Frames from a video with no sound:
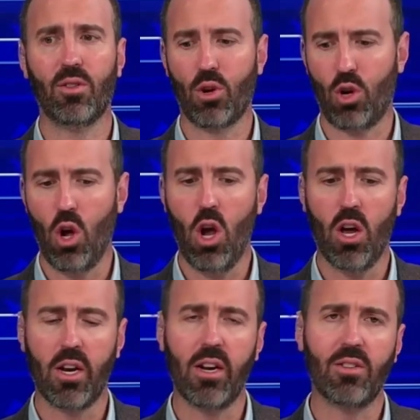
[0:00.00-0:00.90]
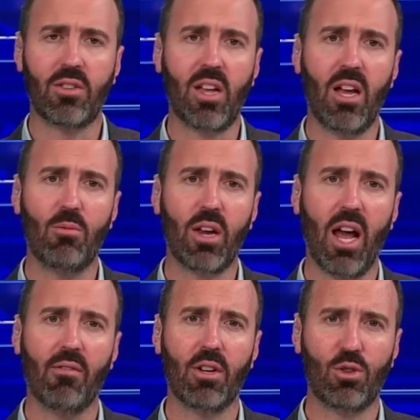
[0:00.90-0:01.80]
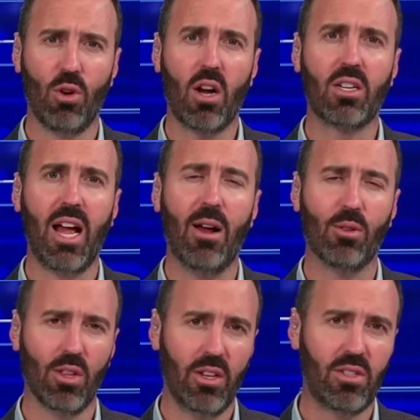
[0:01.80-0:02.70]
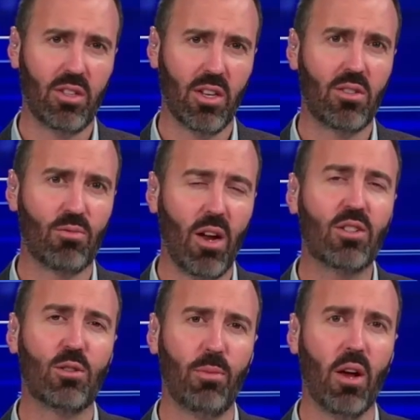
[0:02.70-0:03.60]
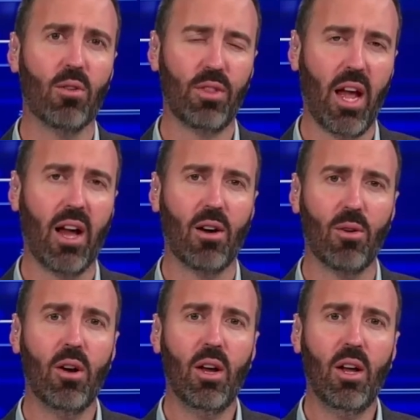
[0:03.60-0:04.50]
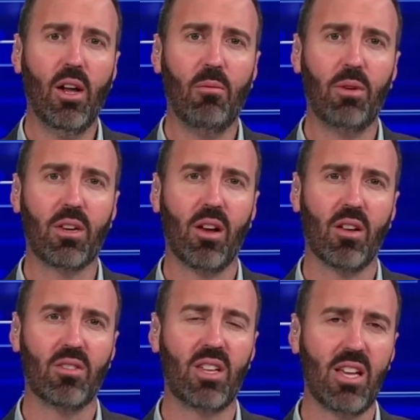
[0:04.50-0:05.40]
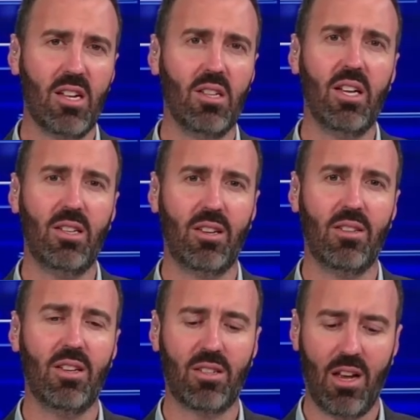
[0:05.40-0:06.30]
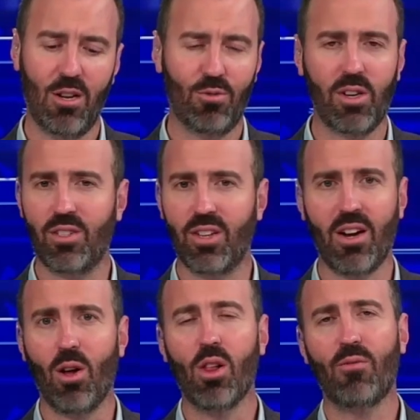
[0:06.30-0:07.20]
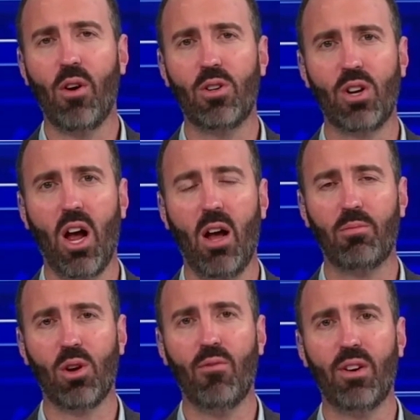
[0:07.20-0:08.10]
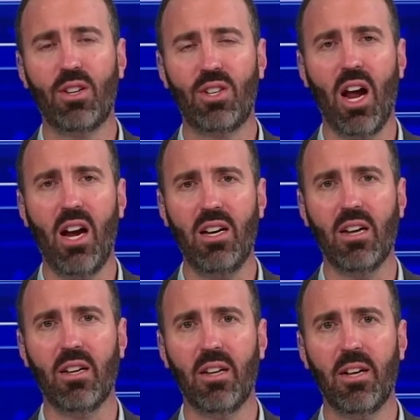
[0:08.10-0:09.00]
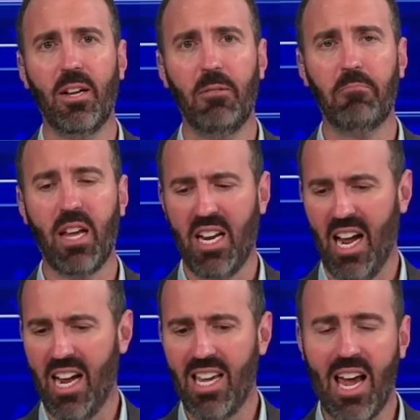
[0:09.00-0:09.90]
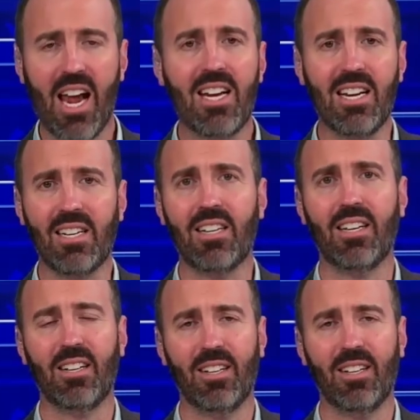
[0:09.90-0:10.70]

They're gone, and instead we have a drugged out, listless Rust Belt now, because the elites in this country sent all of our jobs over to China. And I hate it.